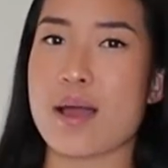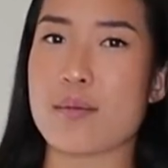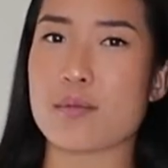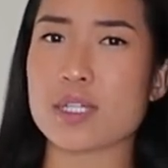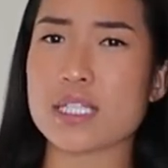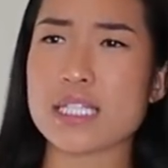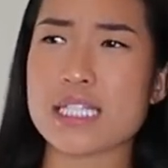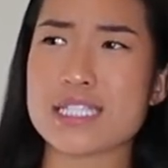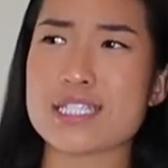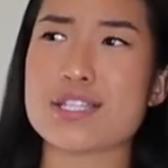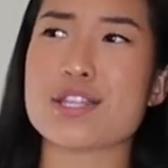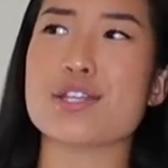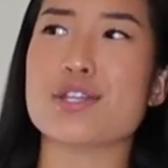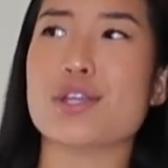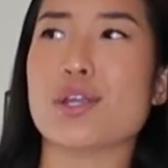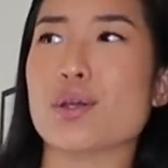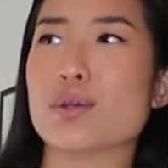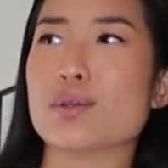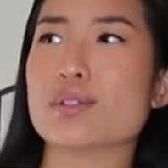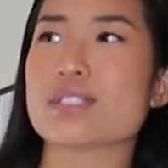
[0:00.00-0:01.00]
I'm really into the
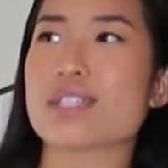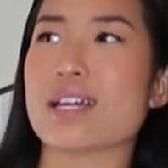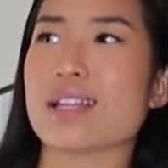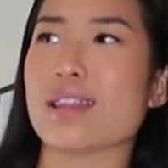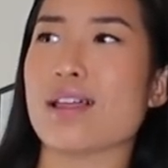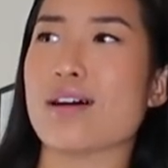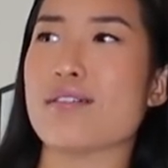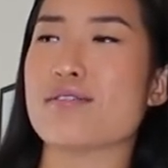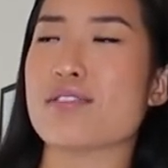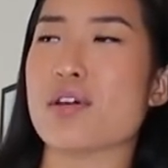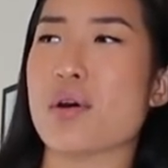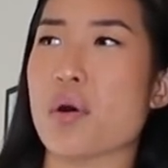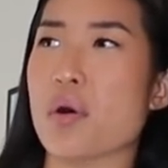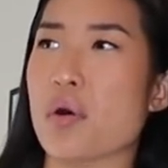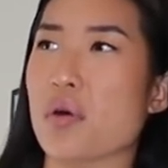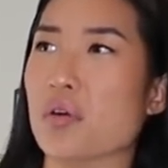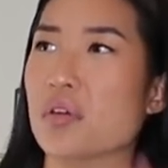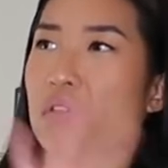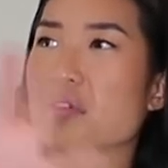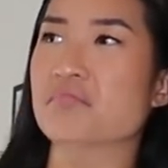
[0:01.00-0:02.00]
nudes. I love the
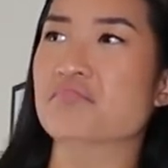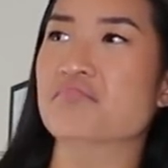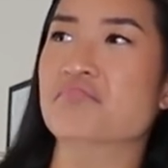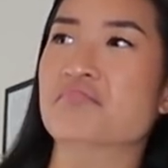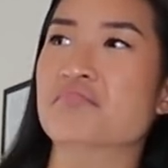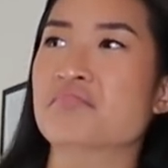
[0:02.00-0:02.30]
whole